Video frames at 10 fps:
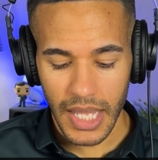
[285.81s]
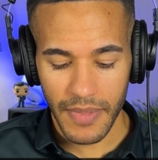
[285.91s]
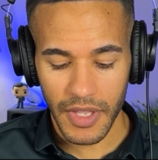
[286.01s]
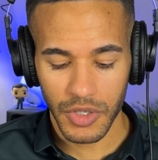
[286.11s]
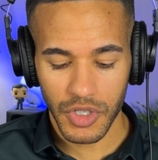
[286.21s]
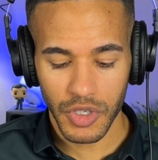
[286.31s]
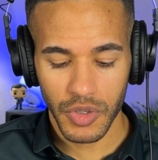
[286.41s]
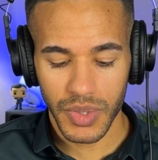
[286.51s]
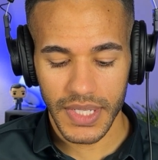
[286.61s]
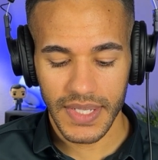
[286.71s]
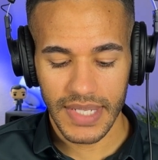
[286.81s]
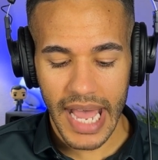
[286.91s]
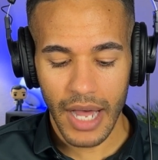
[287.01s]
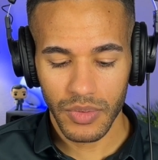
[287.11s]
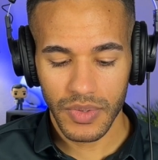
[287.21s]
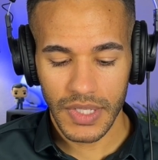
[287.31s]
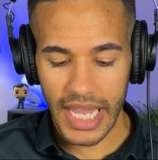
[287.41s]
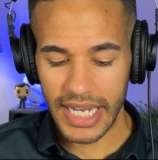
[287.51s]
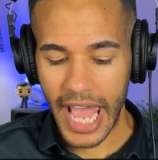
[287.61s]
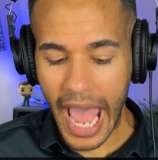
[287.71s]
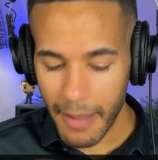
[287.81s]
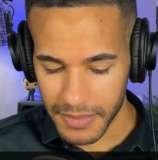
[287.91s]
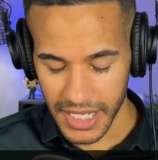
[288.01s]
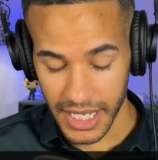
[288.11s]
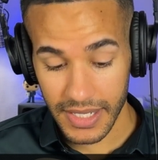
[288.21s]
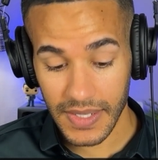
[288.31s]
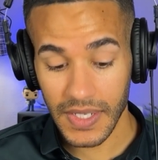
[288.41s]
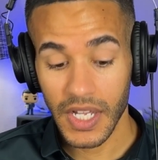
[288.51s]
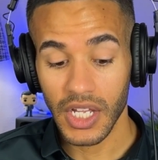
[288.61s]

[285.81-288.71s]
and then you choose sounds and haptics,